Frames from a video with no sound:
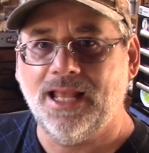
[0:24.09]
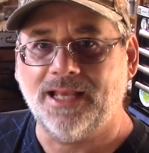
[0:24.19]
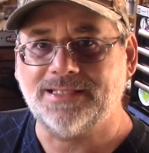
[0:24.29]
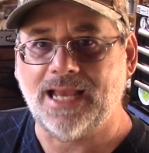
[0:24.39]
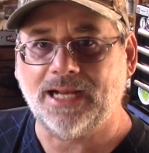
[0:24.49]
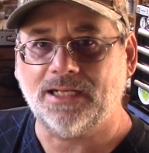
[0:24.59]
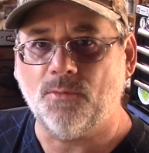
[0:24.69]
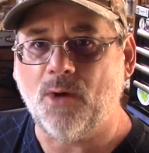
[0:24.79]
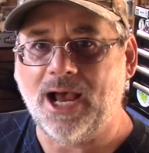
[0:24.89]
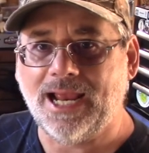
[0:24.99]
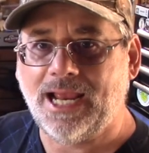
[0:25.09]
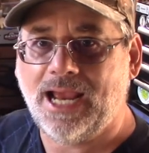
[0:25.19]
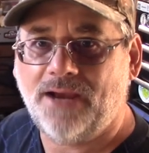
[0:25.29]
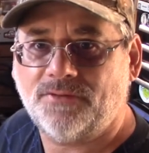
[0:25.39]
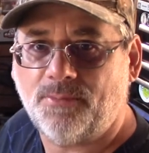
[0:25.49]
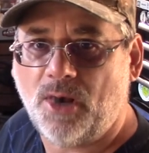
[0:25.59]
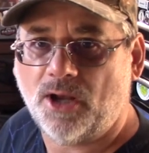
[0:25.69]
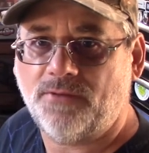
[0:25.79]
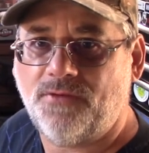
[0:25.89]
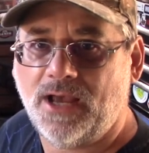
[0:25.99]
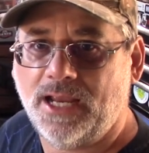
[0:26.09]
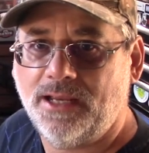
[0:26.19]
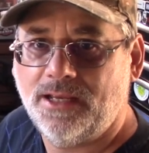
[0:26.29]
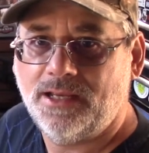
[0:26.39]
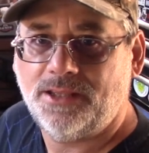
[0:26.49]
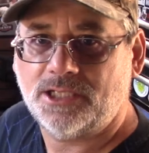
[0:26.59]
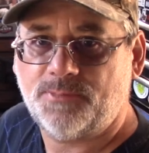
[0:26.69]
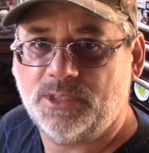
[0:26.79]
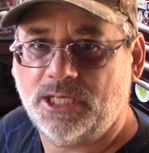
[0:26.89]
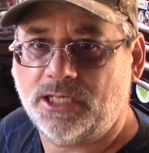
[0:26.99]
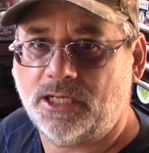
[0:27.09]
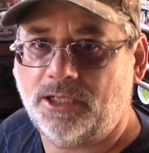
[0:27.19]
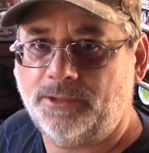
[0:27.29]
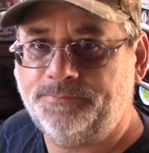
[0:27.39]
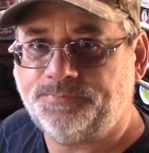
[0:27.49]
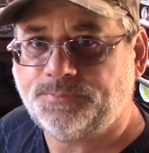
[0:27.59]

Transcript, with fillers: exactly why I have to modify this particular